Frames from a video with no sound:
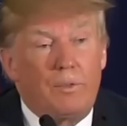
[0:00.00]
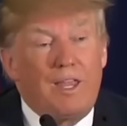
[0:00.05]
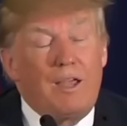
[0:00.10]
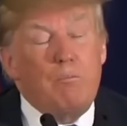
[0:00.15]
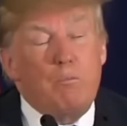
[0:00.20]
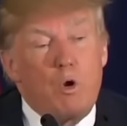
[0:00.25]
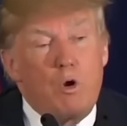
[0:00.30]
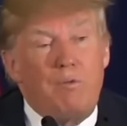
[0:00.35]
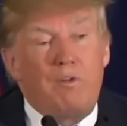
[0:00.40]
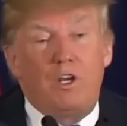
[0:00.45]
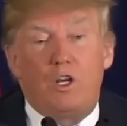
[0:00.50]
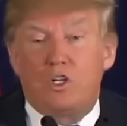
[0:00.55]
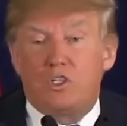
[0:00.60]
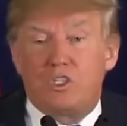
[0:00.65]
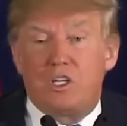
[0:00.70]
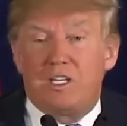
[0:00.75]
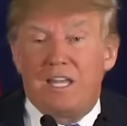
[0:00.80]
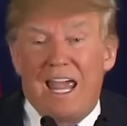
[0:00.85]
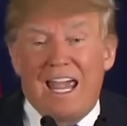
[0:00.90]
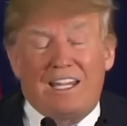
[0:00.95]
They're moving
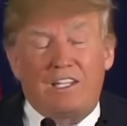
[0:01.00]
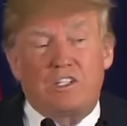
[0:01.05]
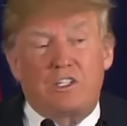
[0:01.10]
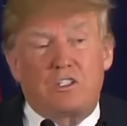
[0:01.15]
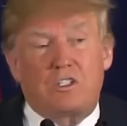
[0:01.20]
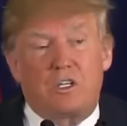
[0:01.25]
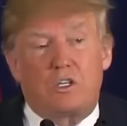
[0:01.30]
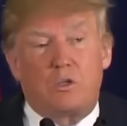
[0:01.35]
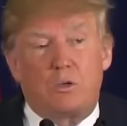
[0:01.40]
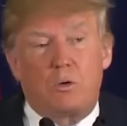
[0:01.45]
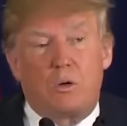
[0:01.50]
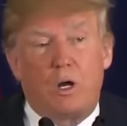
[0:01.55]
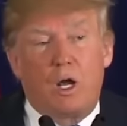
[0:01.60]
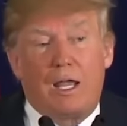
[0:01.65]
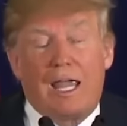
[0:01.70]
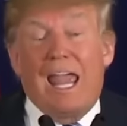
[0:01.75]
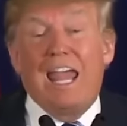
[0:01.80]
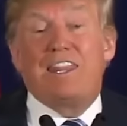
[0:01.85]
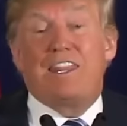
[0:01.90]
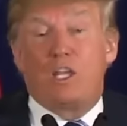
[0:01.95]
because the taxes are too
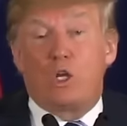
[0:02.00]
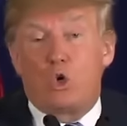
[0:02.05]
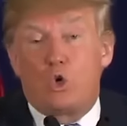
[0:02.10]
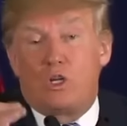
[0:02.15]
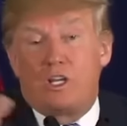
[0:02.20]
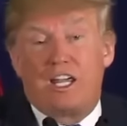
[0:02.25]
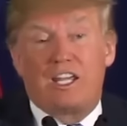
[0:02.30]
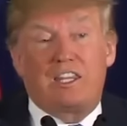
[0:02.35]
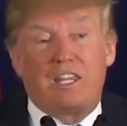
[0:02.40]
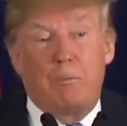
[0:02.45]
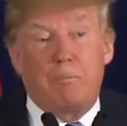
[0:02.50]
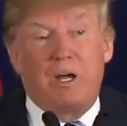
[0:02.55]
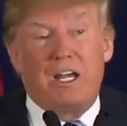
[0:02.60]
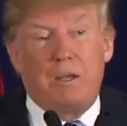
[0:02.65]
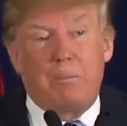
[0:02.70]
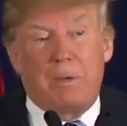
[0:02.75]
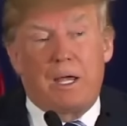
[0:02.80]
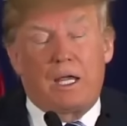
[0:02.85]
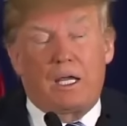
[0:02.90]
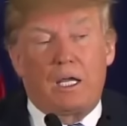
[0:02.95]
high. And they couldn't get their
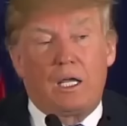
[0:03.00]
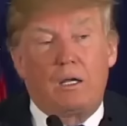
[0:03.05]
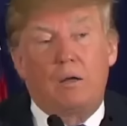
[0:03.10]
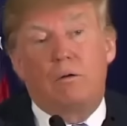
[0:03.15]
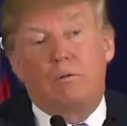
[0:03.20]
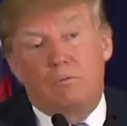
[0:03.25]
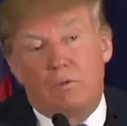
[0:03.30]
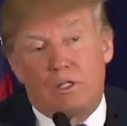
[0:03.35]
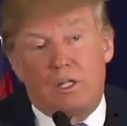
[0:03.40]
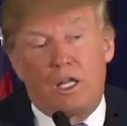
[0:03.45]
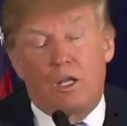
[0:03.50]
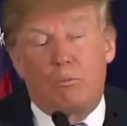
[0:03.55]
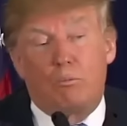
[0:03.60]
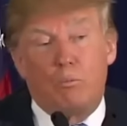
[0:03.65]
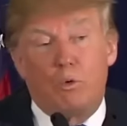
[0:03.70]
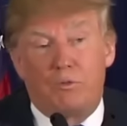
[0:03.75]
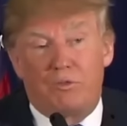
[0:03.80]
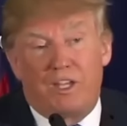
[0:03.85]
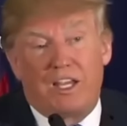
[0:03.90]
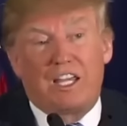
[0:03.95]
money back in. They
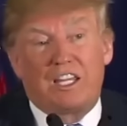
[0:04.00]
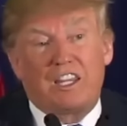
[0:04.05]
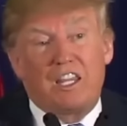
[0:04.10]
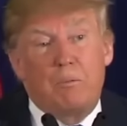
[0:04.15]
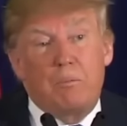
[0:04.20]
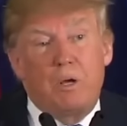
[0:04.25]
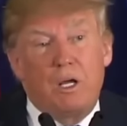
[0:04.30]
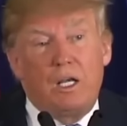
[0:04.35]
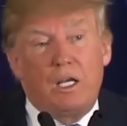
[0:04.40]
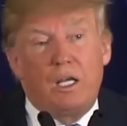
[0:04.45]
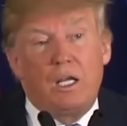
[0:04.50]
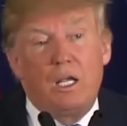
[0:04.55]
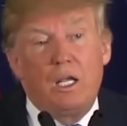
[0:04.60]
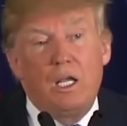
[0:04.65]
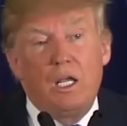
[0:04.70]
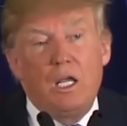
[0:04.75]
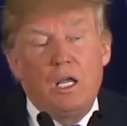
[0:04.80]
moved to get their money.